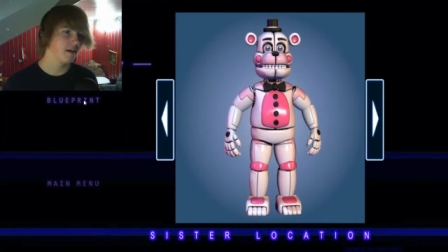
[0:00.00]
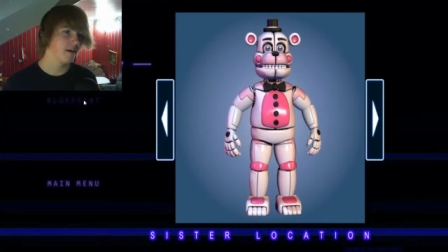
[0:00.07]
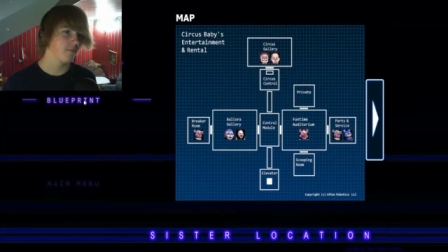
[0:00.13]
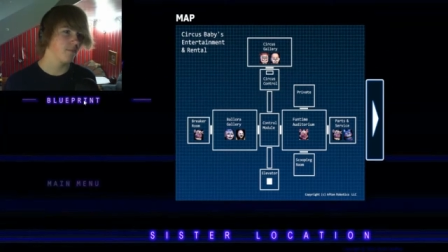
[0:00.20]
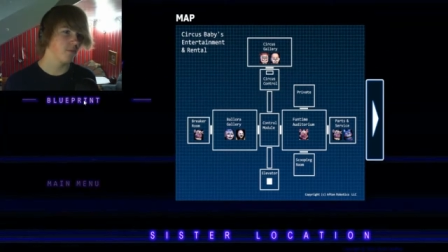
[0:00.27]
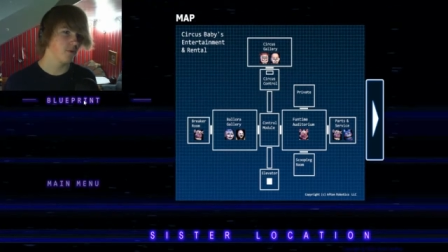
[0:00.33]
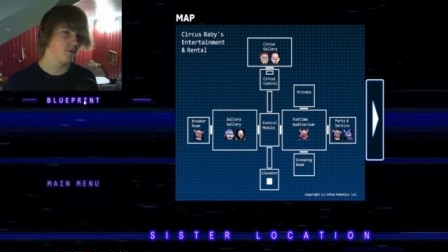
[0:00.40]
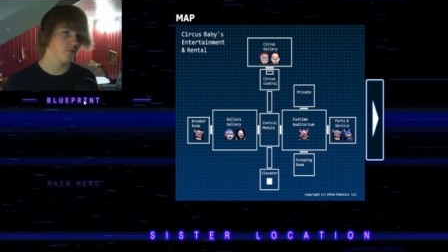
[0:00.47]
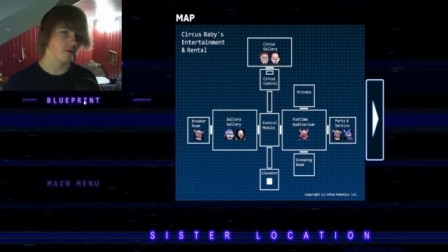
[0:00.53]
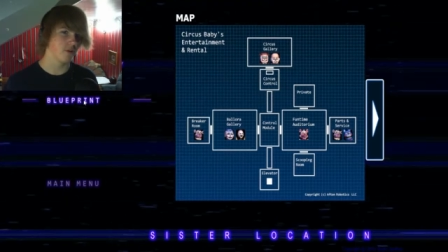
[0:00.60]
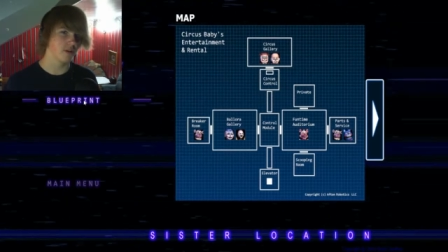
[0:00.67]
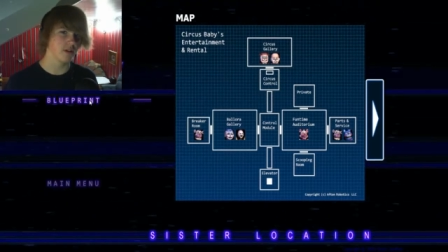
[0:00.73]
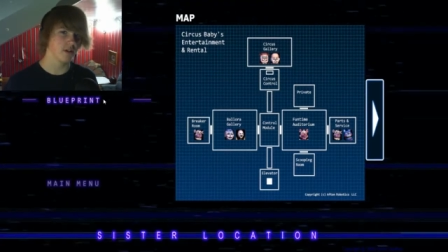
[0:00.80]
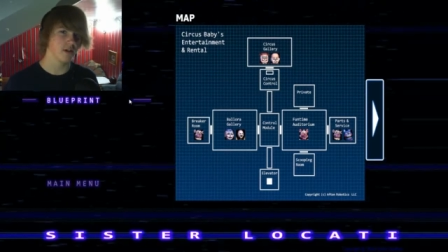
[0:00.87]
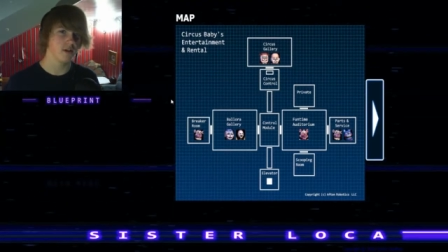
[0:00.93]

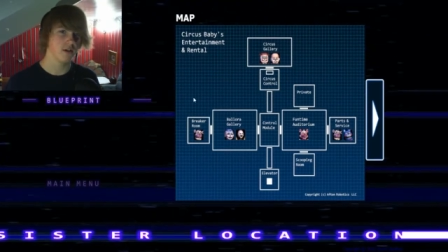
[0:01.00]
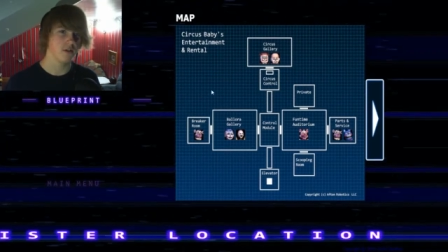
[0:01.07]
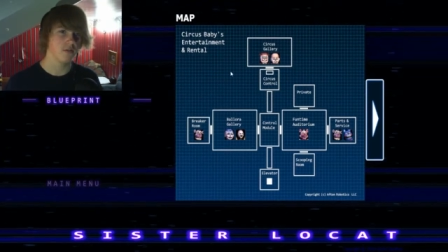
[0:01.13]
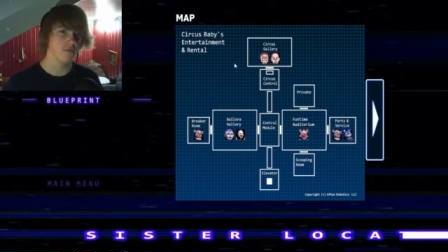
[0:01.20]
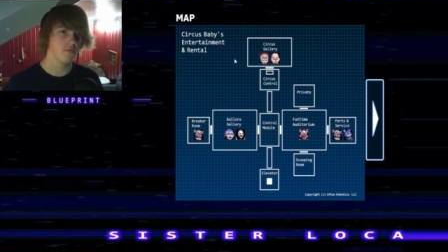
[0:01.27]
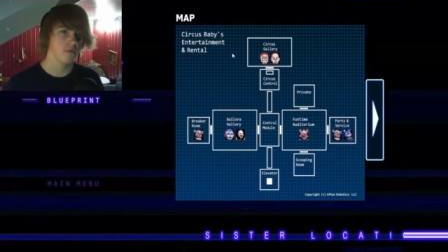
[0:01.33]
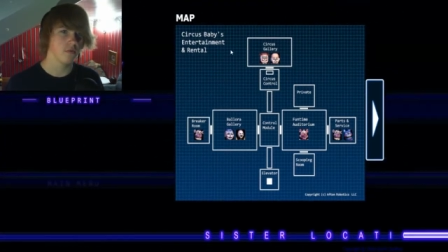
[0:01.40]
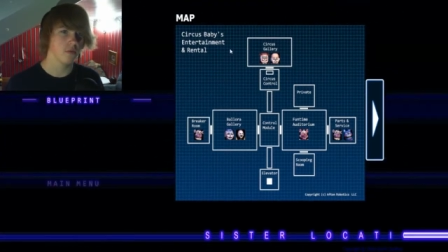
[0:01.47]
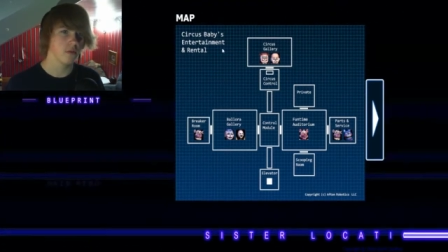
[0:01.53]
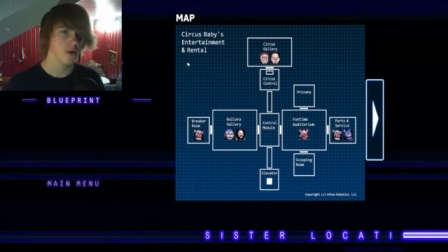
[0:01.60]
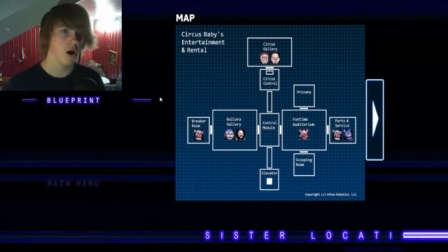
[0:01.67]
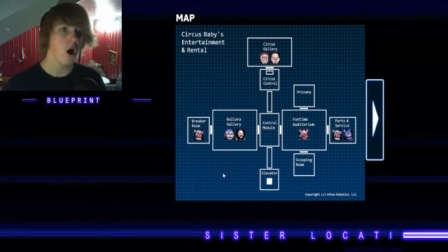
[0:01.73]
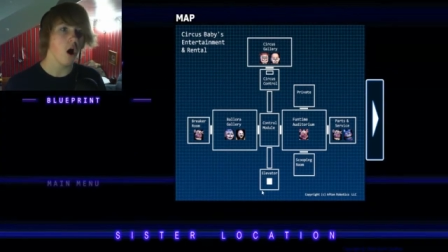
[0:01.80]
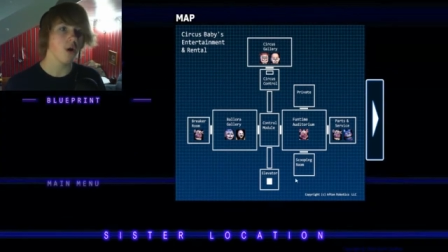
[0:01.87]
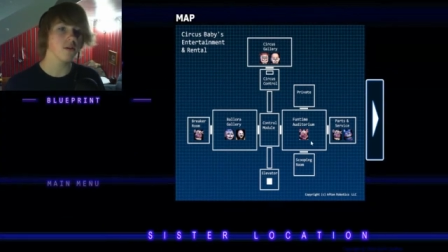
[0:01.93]
Blueprint.
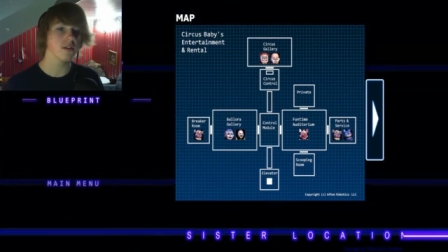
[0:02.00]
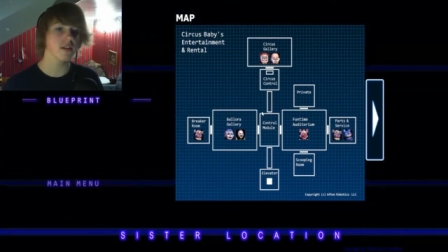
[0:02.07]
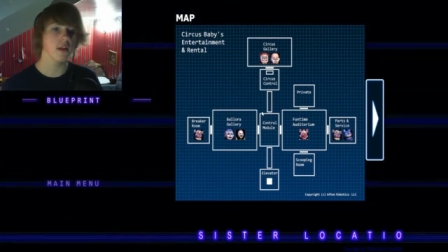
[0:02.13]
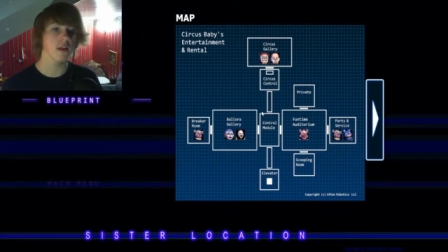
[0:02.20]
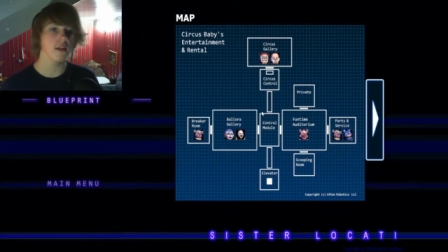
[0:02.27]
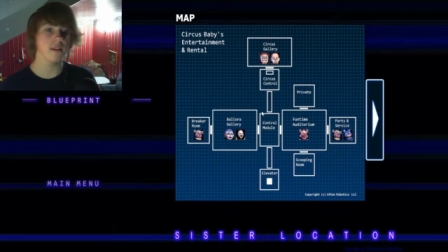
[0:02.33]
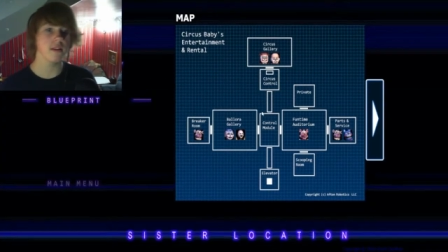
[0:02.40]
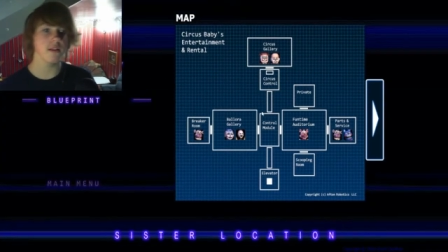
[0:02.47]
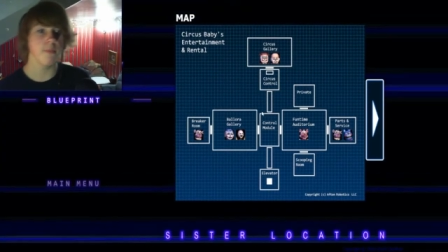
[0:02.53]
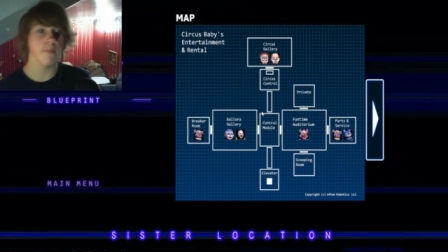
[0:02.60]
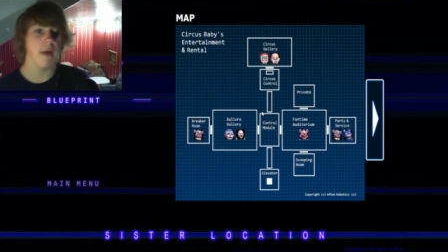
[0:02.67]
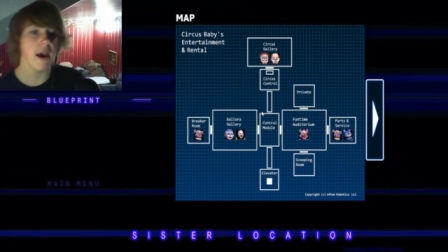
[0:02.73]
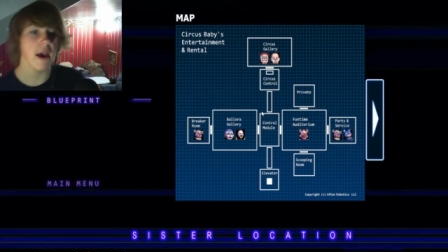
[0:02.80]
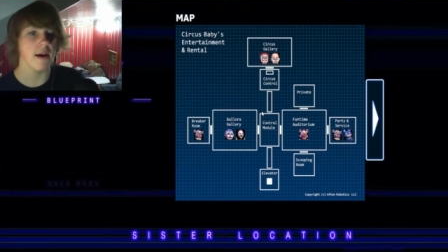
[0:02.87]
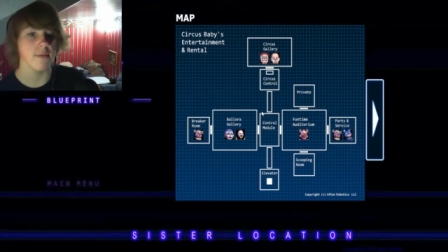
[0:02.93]
Oh, it's, it's the
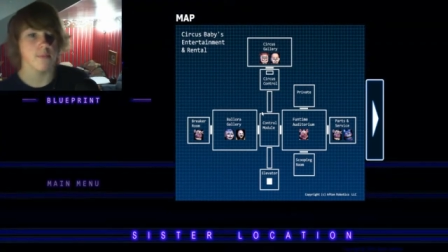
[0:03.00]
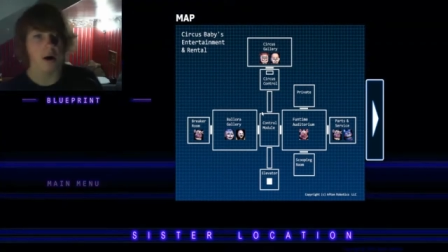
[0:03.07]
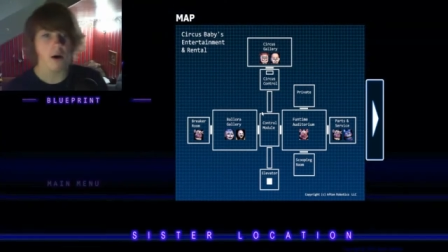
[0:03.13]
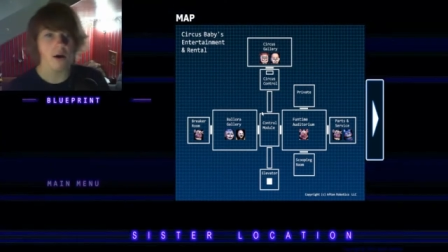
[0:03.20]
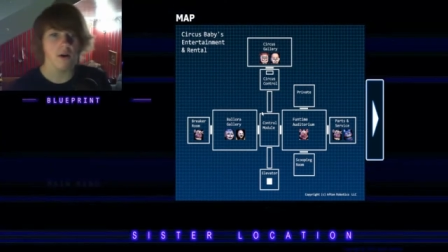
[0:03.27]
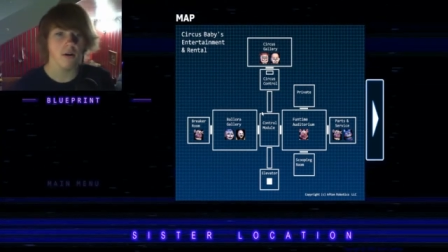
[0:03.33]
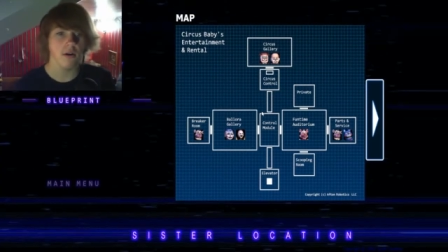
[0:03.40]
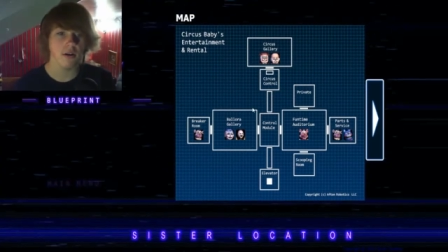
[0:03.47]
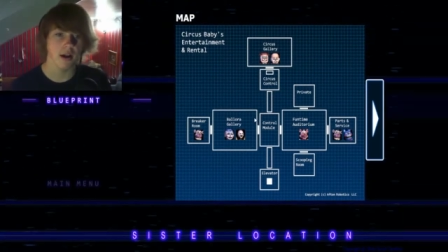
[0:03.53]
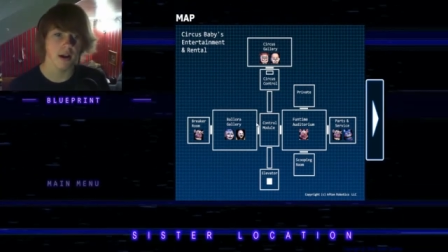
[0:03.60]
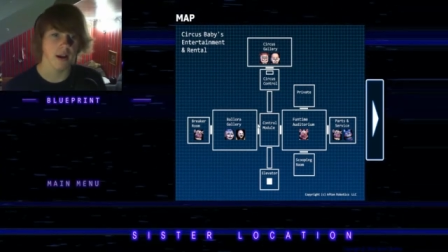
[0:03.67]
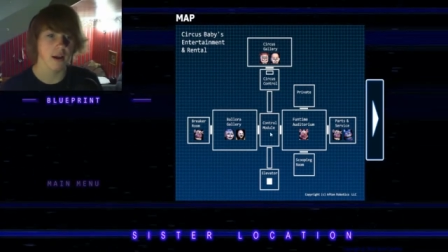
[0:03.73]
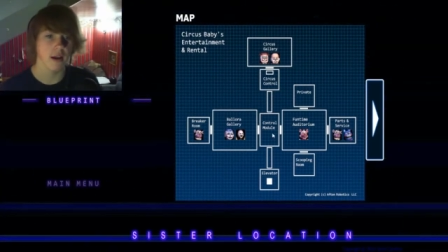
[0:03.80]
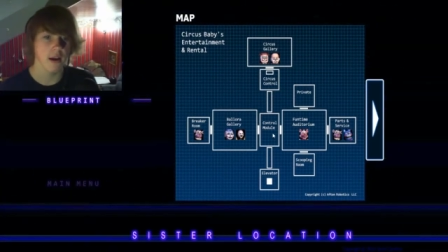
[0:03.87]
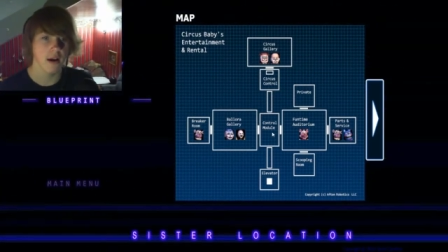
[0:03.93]
map. Oh,
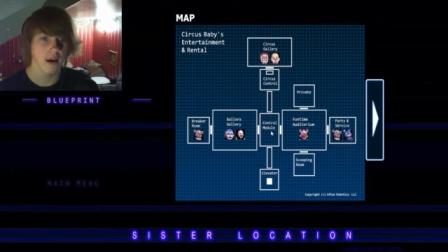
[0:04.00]
okay.